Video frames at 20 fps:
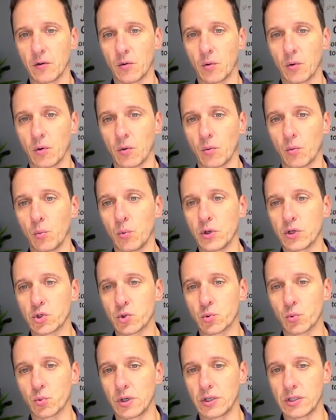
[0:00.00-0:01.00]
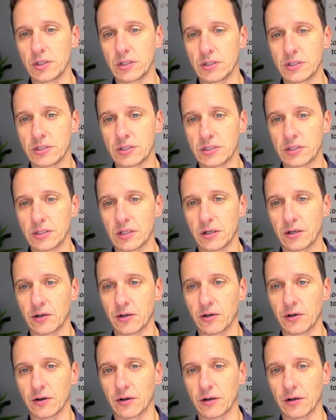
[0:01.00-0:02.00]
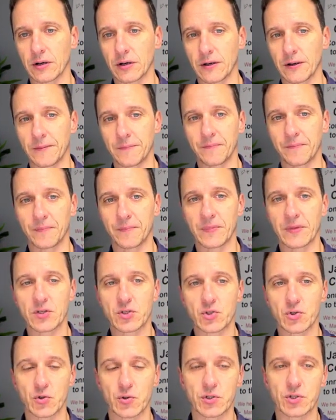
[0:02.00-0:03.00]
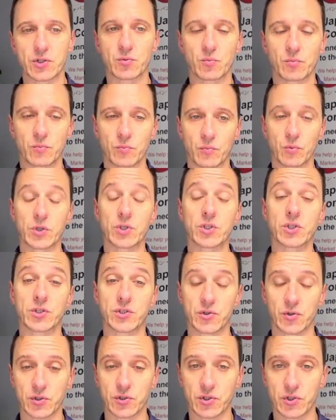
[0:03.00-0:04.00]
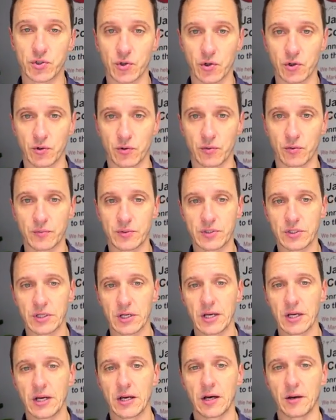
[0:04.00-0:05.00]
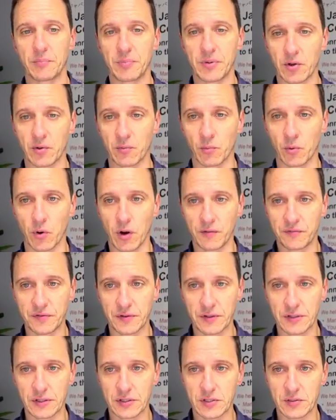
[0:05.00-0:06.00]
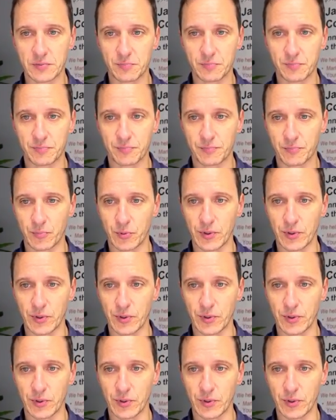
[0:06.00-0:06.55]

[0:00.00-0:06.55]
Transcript: which ones are searched, which search terms appear more often. It's pretty